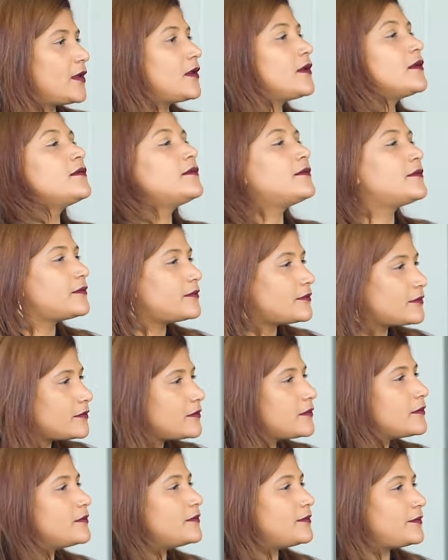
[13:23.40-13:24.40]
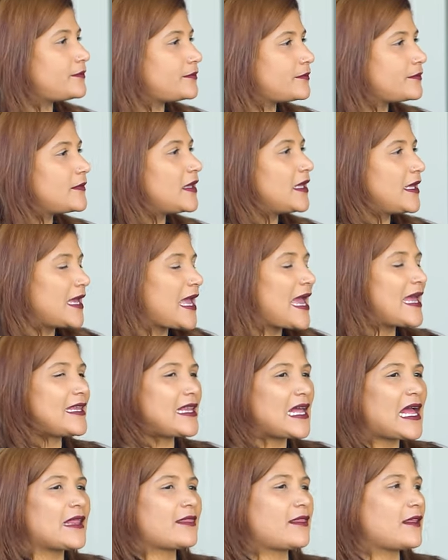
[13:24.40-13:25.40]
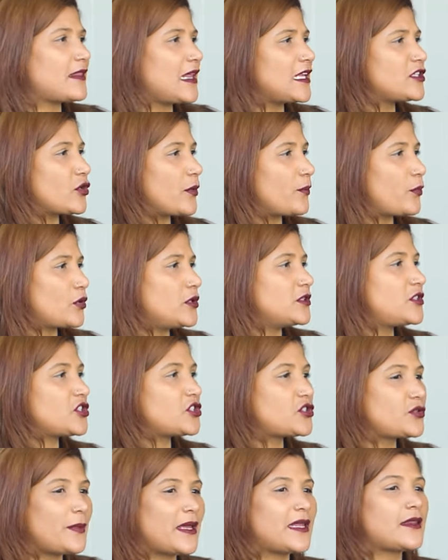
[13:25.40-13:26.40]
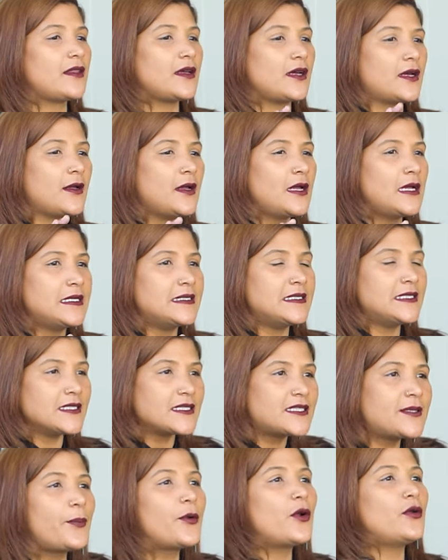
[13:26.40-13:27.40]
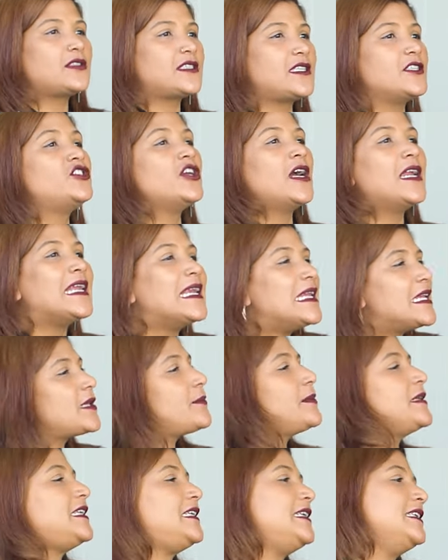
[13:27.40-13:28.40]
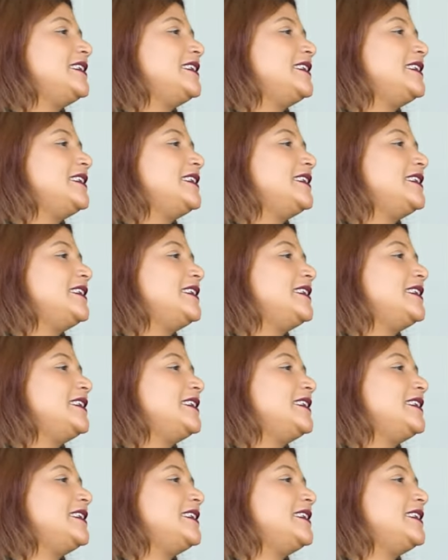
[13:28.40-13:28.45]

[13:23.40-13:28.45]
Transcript: everything at the same time. Mm. Mm. And that, I think that's so important, just to make the the, process, the journey a little bit